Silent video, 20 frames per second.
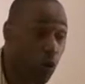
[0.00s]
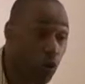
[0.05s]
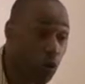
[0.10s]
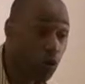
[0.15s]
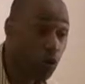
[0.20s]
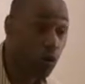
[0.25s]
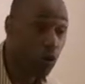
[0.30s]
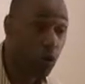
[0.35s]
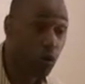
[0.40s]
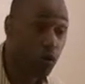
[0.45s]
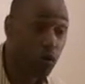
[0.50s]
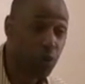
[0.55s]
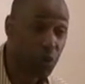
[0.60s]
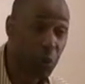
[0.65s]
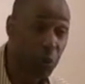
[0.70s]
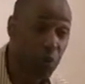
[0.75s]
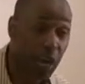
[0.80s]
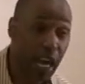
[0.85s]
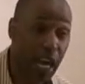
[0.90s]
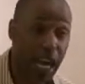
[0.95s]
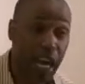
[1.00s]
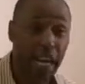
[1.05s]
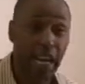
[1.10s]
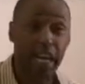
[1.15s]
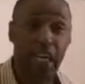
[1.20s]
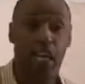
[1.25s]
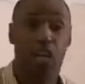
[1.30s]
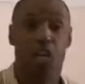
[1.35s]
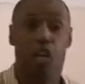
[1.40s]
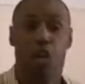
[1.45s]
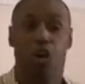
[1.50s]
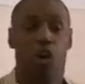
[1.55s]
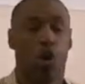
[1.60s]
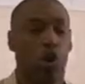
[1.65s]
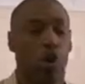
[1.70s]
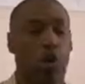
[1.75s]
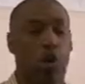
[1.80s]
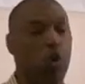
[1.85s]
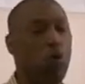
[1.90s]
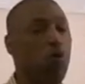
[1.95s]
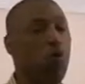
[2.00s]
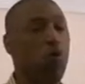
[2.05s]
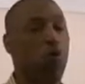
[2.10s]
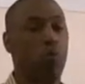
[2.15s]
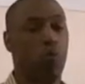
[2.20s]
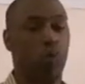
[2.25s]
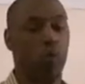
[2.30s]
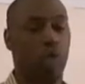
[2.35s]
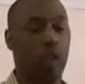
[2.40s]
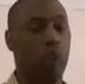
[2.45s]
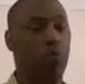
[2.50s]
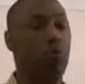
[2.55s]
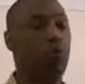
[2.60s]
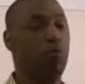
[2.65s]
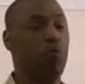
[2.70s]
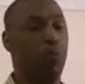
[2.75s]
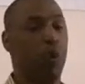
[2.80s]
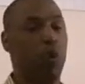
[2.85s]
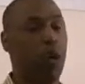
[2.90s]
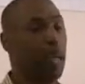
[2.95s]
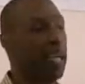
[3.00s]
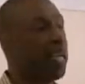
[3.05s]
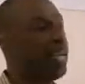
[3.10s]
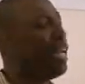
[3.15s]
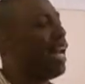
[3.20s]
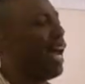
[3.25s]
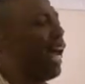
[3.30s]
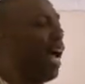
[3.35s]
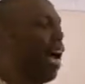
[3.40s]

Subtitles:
who's supplying it, who would help you market it,